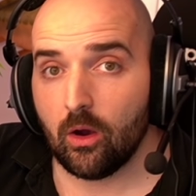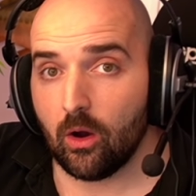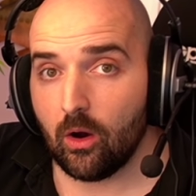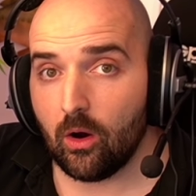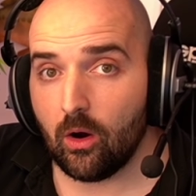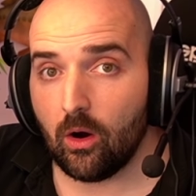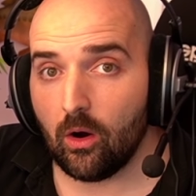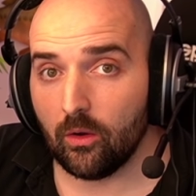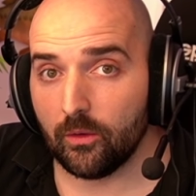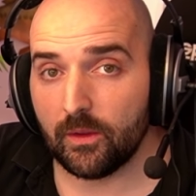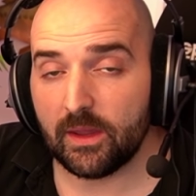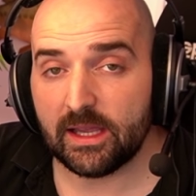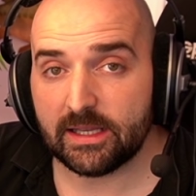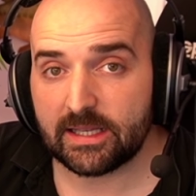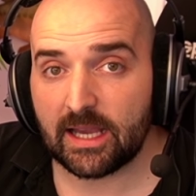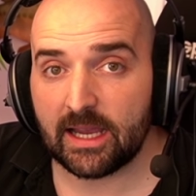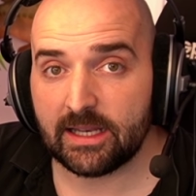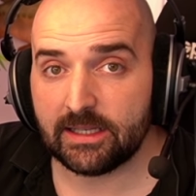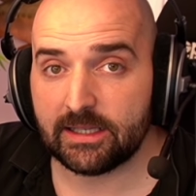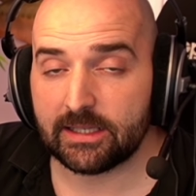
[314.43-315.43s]
on this
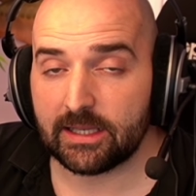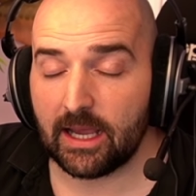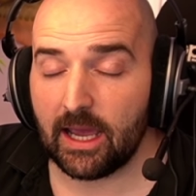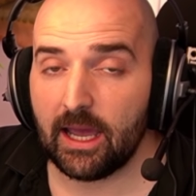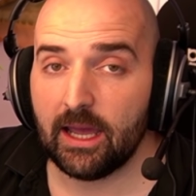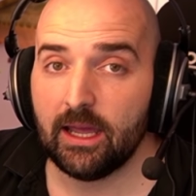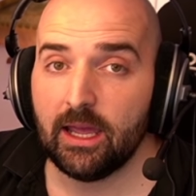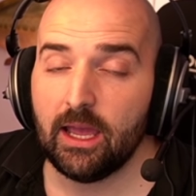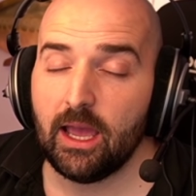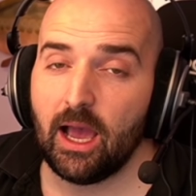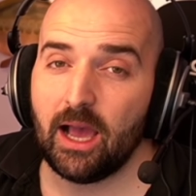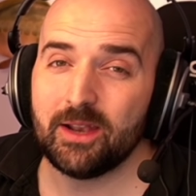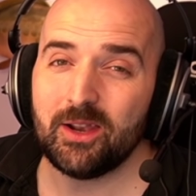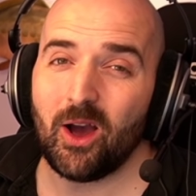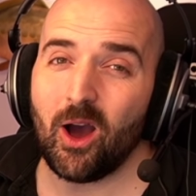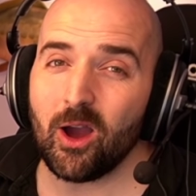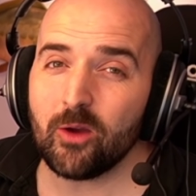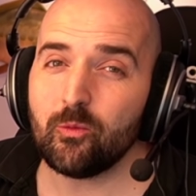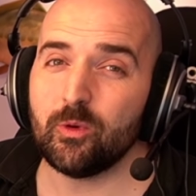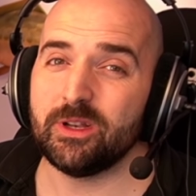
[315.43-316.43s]
headset. And
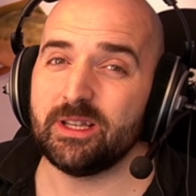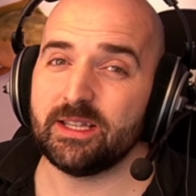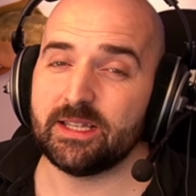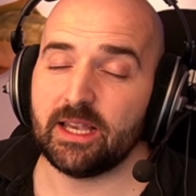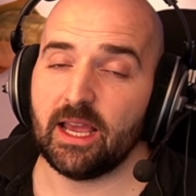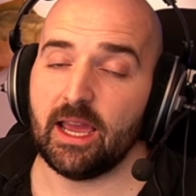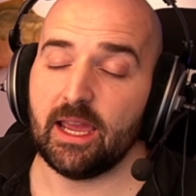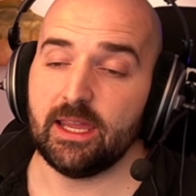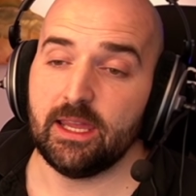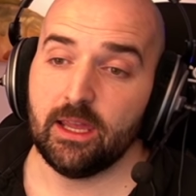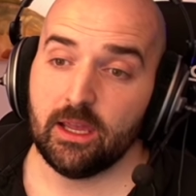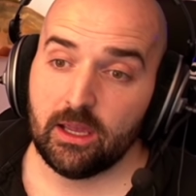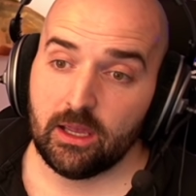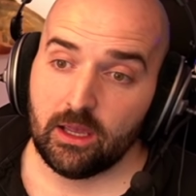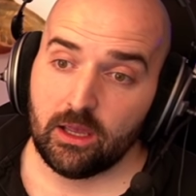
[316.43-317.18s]
I would say